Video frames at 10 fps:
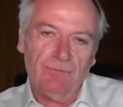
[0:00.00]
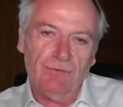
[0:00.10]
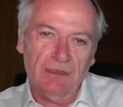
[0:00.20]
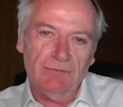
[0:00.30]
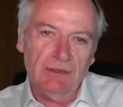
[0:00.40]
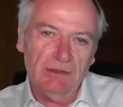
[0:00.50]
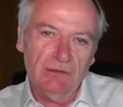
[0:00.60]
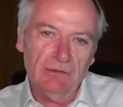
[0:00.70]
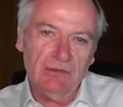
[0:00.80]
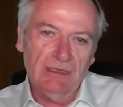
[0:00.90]
5
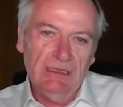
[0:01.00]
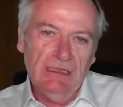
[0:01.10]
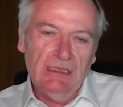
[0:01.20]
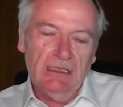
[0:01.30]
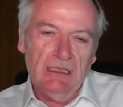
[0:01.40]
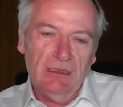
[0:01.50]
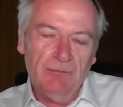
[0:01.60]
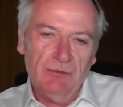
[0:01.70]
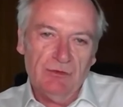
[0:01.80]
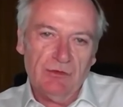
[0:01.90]
years,
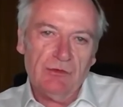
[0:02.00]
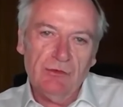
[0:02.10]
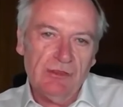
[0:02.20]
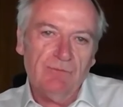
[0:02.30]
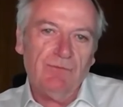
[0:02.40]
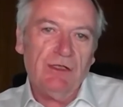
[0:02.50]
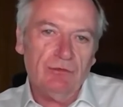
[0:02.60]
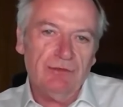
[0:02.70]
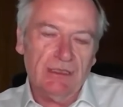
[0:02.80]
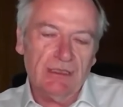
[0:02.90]
just using
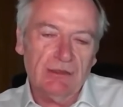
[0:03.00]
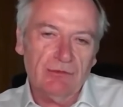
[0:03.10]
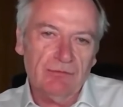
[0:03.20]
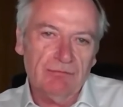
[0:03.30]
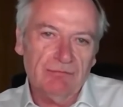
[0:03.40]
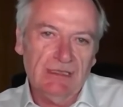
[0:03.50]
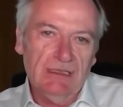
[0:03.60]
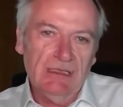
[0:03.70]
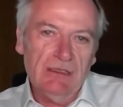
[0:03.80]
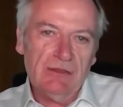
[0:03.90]
facial recognition.
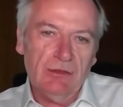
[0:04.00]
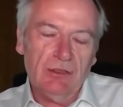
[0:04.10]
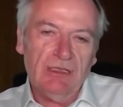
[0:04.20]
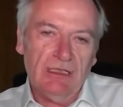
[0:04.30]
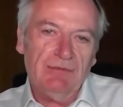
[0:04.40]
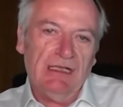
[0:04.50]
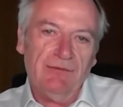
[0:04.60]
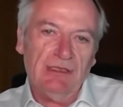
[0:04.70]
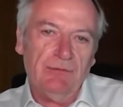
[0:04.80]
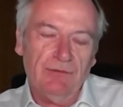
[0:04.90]
So you don't even have
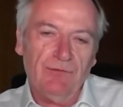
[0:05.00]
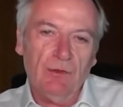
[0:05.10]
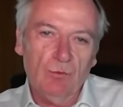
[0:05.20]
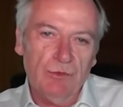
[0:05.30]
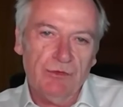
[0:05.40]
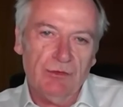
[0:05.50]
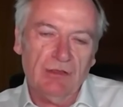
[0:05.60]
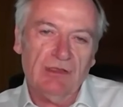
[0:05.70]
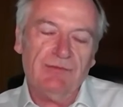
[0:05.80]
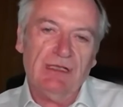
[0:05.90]
to have your phone with you. You
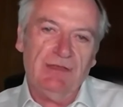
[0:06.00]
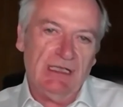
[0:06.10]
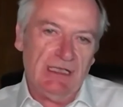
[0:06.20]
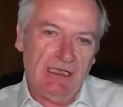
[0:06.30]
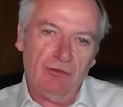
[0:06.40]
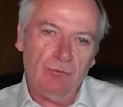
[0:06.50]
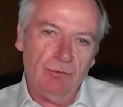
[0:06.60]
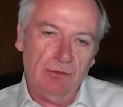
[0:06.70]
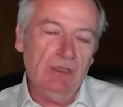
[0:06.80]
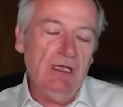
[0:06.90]
don't have to have any cash with
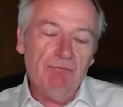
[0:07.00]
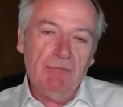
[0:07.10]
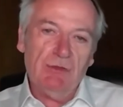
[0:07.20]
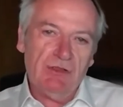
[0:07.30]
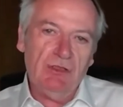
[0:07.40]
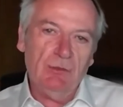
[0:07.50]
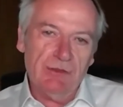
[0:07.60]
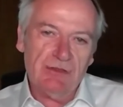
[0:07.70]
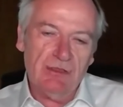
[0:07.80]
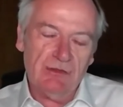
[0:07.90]
you. Most tier one
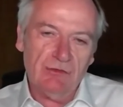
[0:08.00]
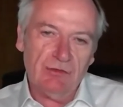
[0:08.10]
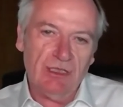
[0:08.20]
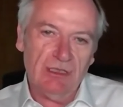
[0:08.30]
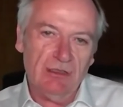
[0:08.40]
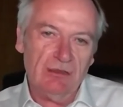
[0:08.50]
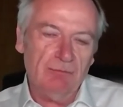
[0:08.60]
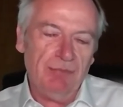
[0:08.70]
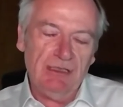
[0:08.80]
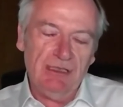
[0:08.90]
cities in China are
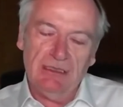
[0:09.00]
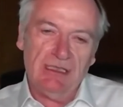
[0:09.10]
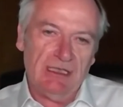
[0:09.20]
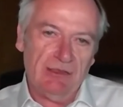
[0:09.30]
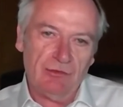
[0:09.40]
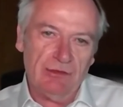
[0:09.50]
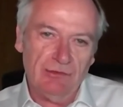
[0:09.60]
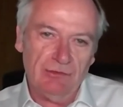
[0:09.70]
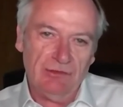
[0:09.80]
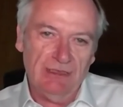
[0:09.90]
completely
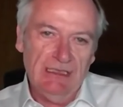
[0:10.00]
cashless.